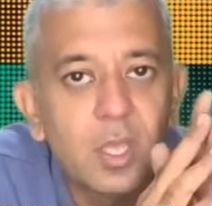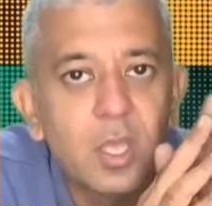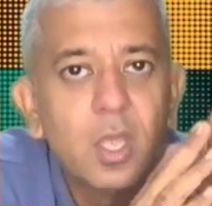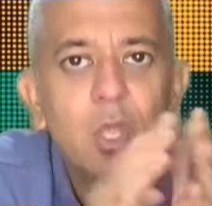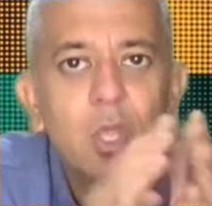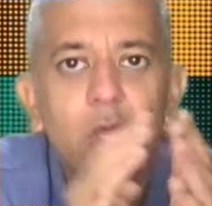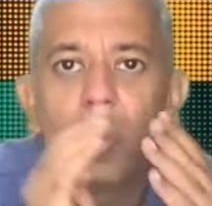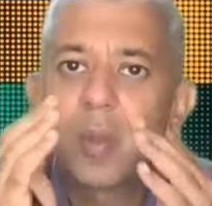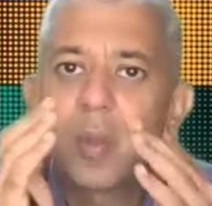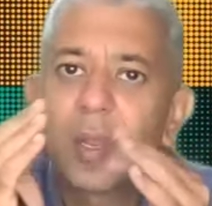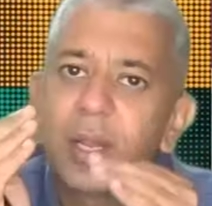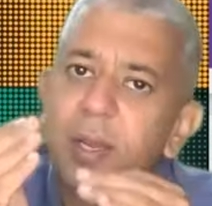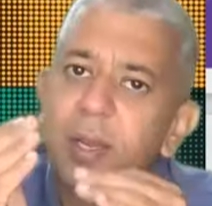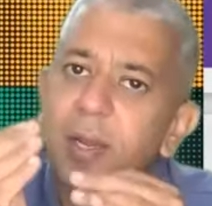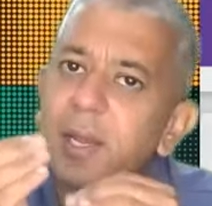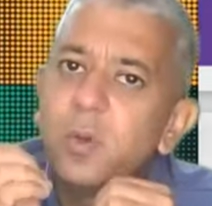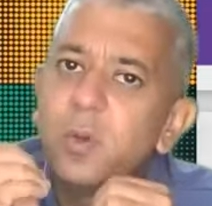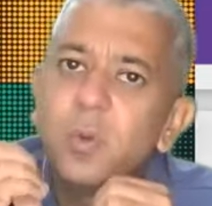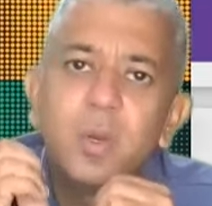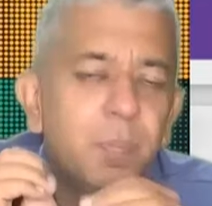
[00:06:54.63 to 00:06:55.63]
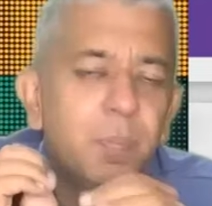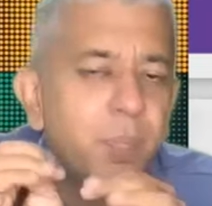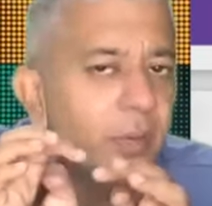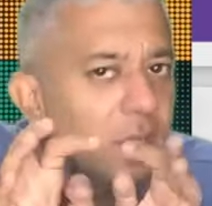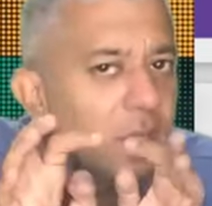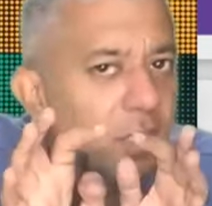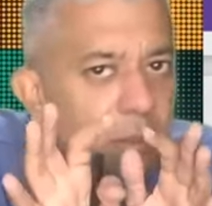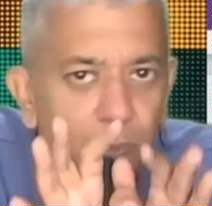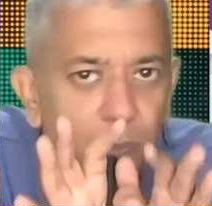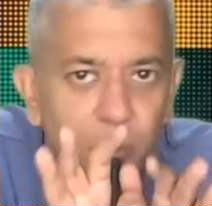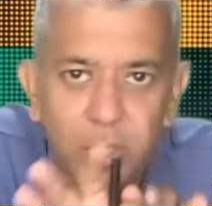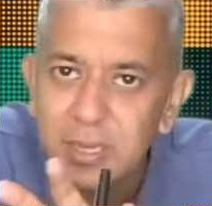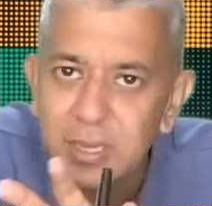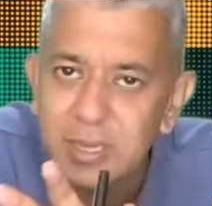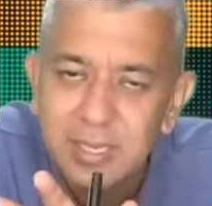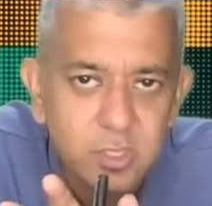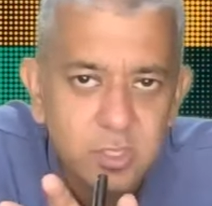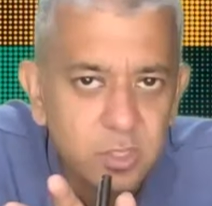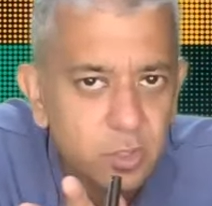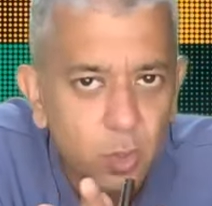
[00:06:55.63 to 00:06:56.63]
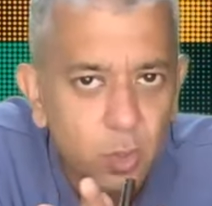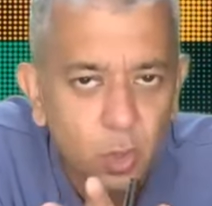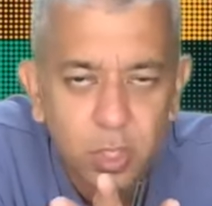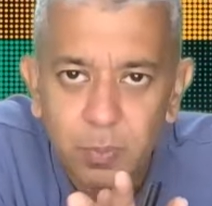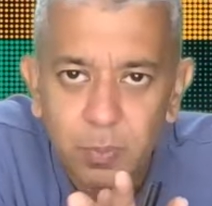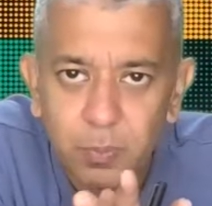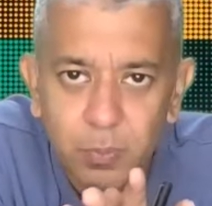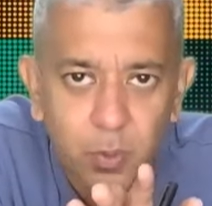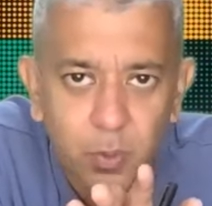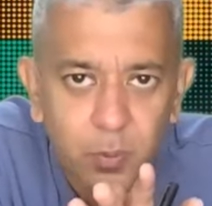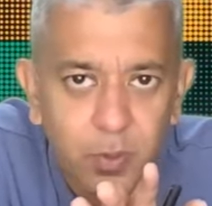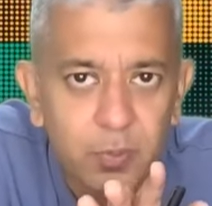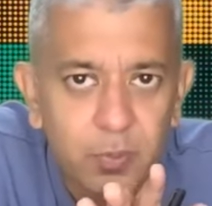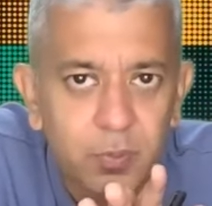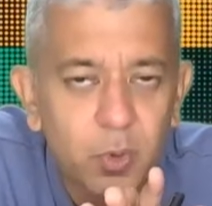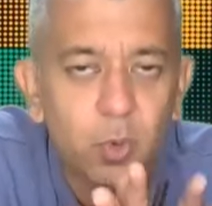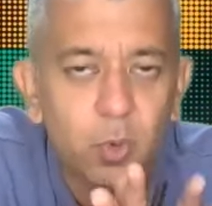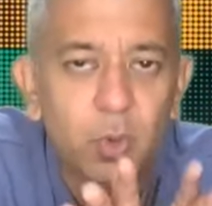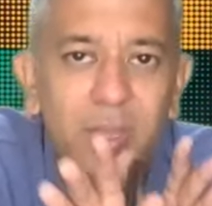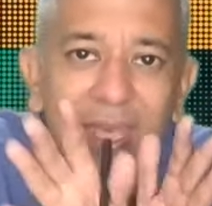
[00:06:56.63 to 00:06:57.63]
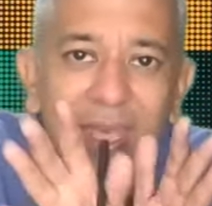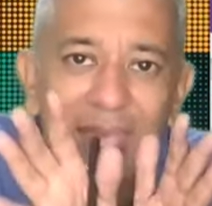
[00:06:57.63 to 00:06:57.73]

you can try to repeat the point, that's not a problem, okay.